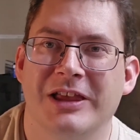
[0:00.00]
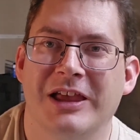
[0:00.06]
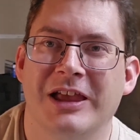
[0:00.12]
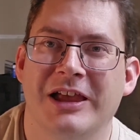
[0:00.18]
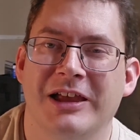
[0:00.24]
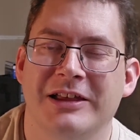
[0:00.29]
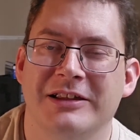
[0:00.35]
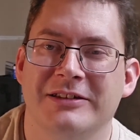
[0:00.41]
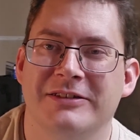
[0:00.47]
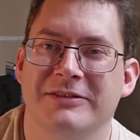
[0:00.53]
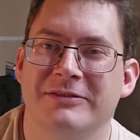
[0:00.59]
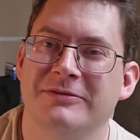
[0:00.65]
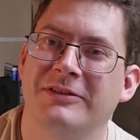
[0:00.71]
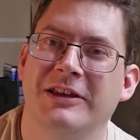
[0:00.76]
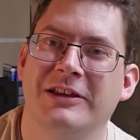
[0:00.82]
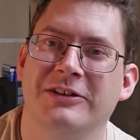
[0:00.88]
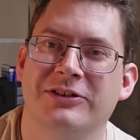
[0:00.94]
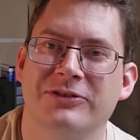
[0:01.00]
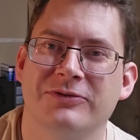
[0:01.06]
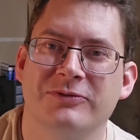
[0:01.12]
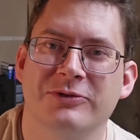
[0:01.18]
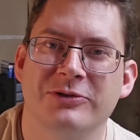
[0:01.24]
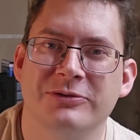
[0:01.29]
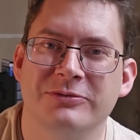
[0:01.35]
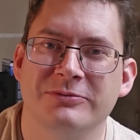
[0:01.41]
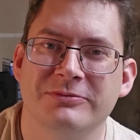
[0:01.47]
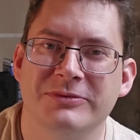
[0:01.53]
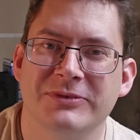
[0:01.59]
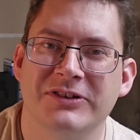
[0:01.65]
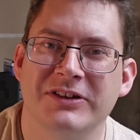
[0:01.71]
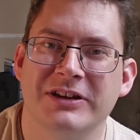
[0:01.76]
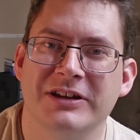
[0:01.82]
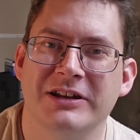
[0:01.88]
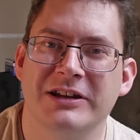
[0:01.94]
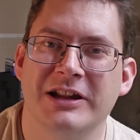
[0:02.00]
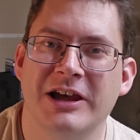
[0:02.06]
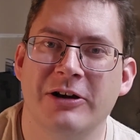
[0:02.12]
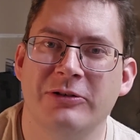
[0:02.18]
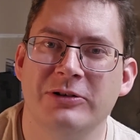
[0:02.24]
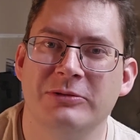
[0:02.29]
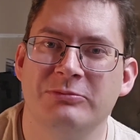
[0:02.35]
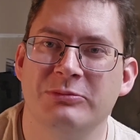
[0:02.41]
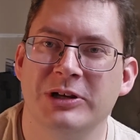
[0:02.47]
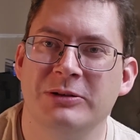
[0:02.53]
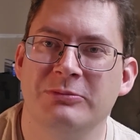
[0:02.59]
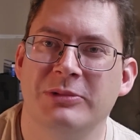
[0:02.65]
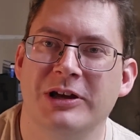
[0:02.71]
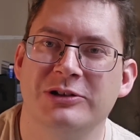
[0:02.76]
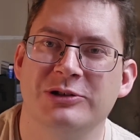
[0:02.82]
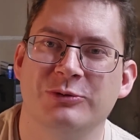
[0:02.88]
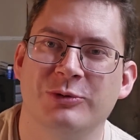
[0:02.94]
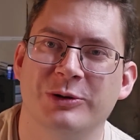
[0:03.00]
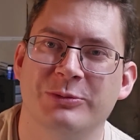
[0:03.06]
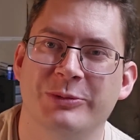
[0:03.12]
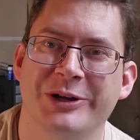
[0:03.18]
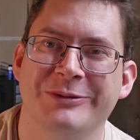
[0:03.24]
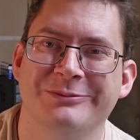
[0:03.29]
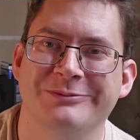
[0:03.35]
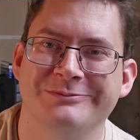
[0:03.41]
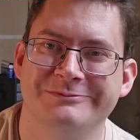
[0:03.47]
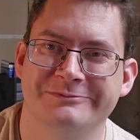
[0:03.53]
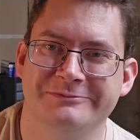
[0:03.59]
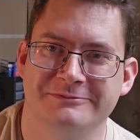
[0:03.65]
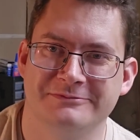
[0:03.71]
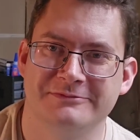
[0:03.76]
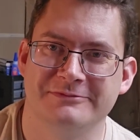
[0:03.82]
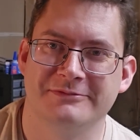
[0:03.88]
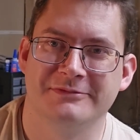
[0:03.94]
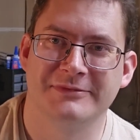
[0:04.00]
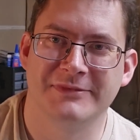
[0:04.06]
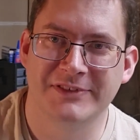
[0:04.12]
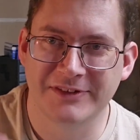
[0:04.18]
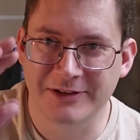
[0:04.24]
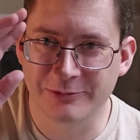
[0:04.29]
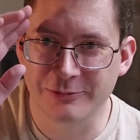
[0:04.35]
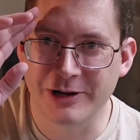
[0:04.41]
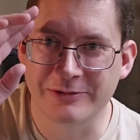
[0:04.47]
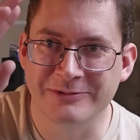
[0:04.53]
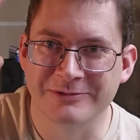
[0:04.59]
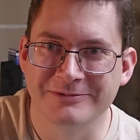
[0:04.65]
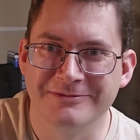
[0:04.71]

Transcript: And thanks for sticking it out and being patient with me. See you around.